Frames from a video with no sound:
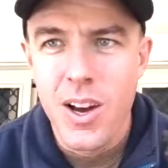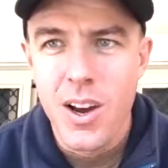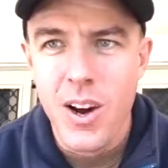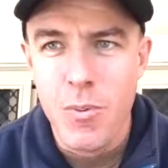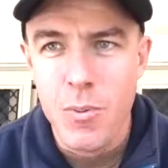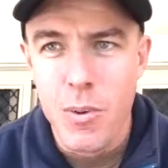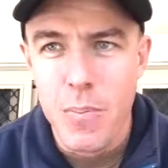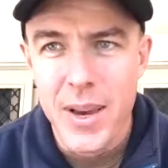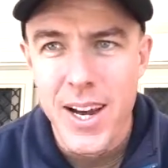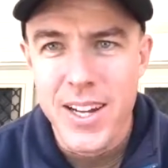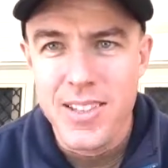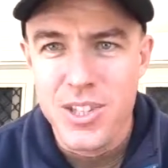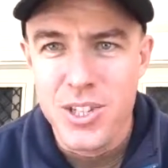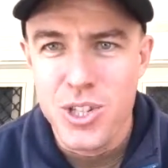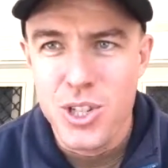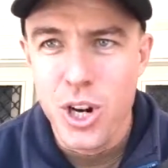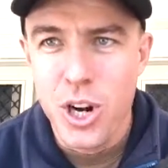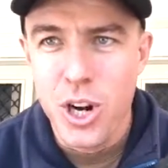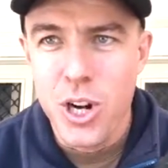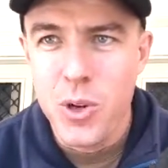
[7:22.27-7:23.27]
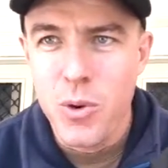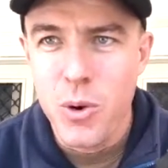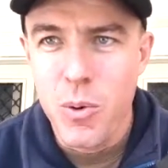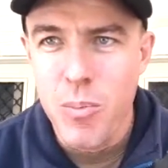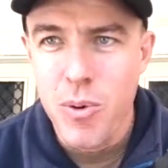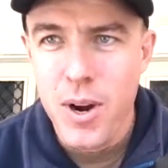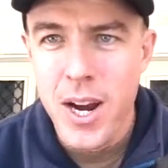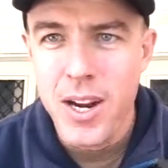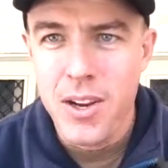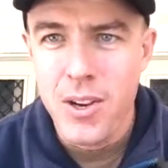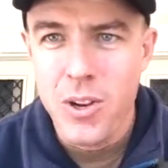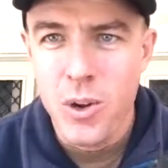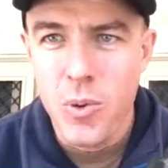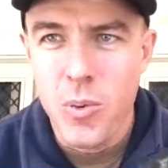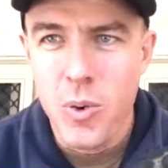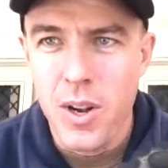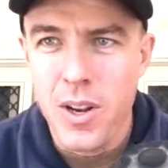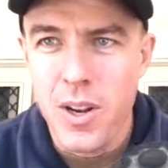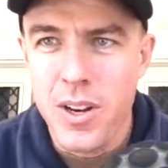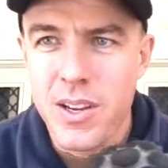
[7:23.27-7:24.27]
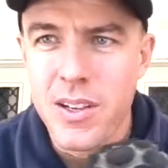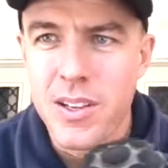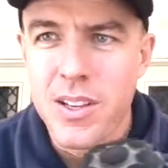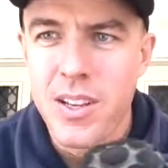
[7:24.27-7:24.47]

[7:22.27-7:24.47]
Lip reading: I'm about to show you a brand new one.